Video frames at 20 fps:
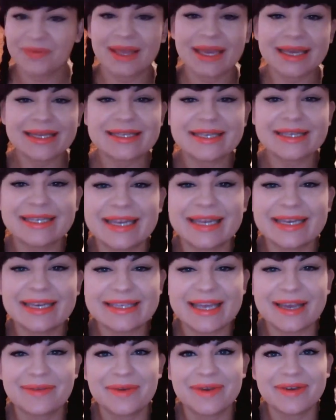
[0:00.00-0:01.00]
until next
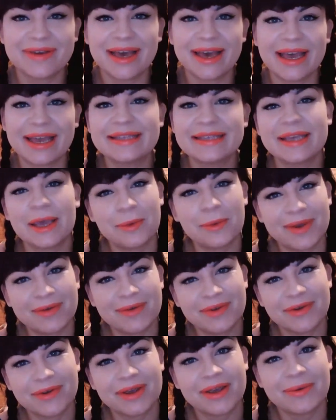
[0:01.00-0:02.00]
time, you guys, I hope you have
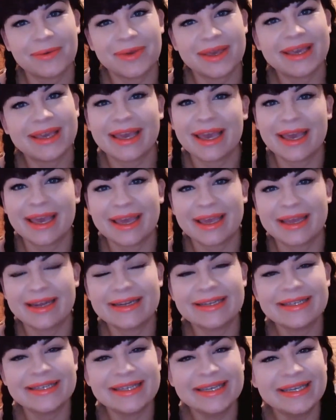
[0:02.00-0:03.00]
a great weekend.
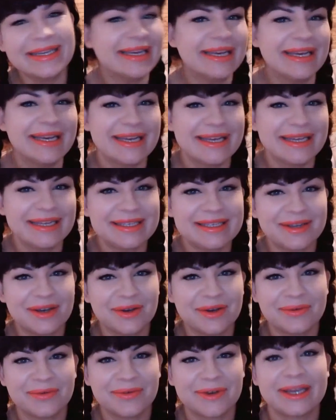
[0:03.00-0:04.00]

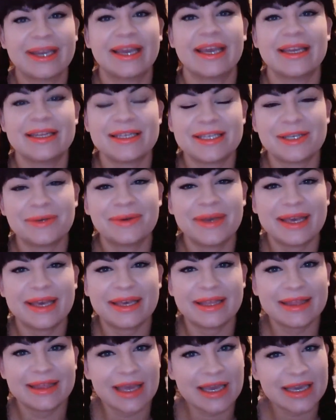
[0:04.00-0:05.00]
Don't forget to
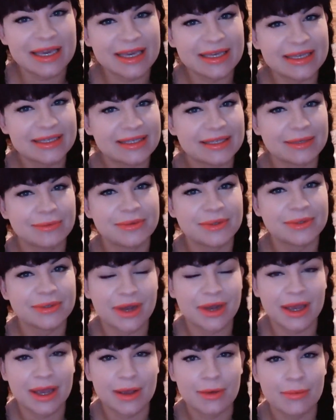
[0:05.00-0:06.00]
hit like,
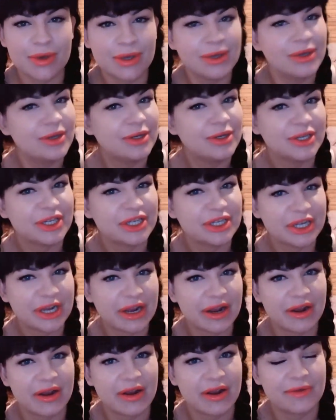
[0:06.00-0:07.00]
subscribe,
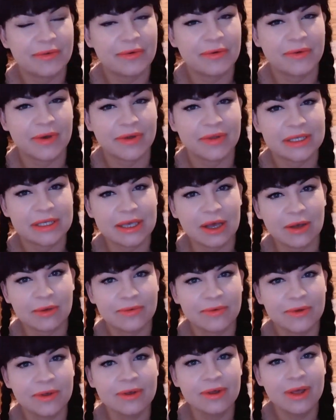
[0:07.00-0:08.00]
share if you found this
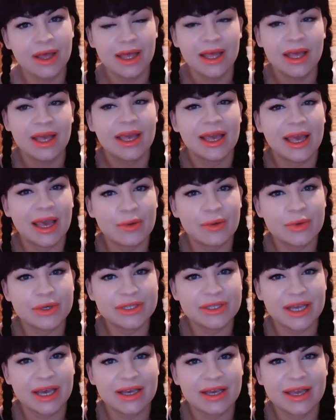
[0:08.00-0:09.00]
helpful, and we'll
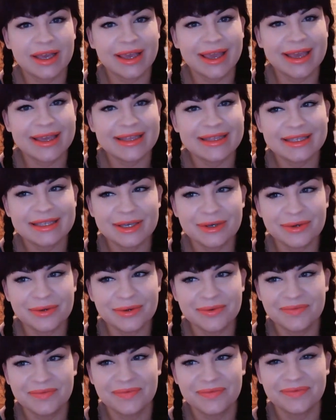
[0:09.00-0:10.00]
talk again
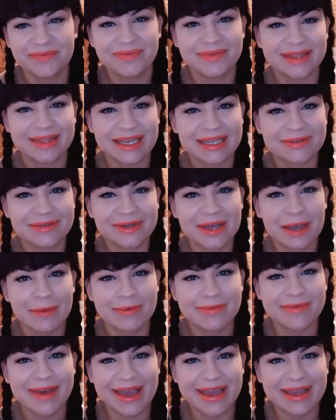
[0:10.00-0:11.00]
soon. Thanks for coming
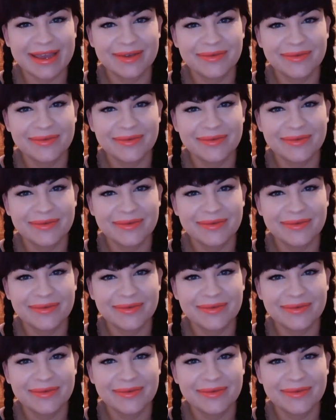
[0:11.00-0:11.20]
by.